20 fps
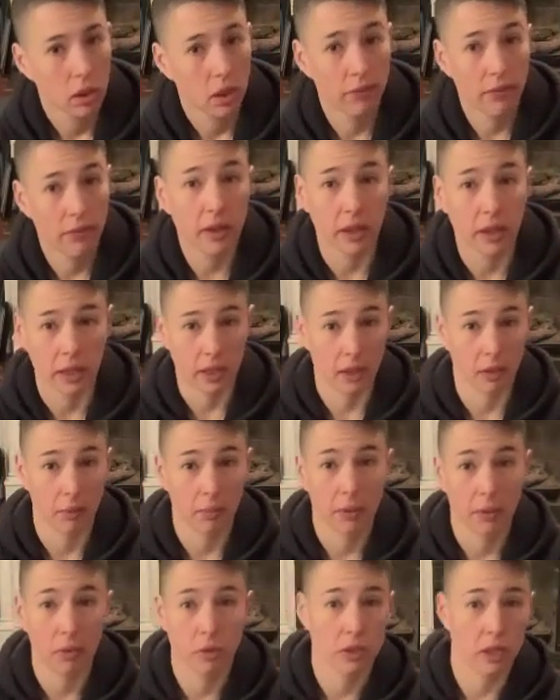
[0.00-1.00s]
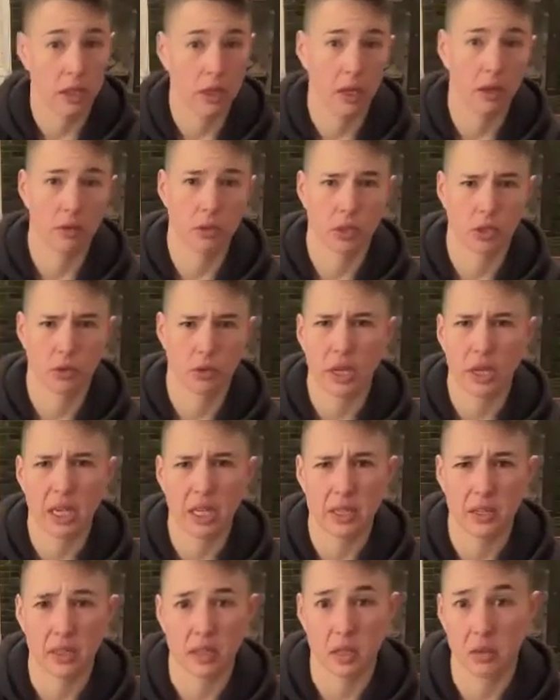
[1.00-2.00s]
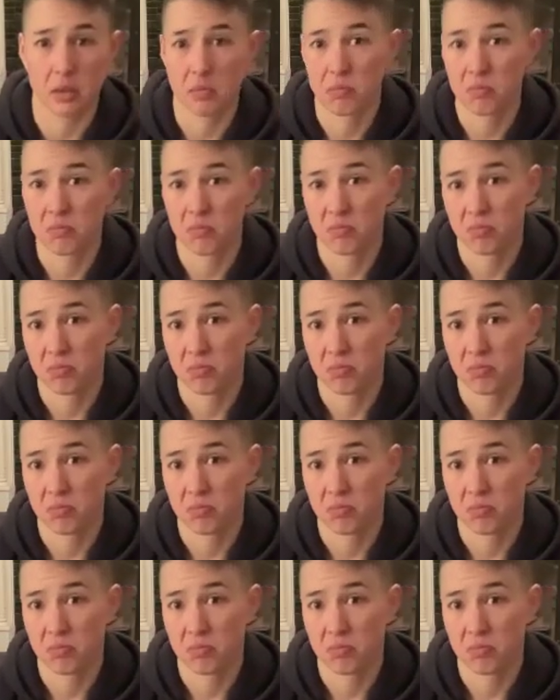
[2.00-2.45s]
It felt like it, but I think it was just rainy season.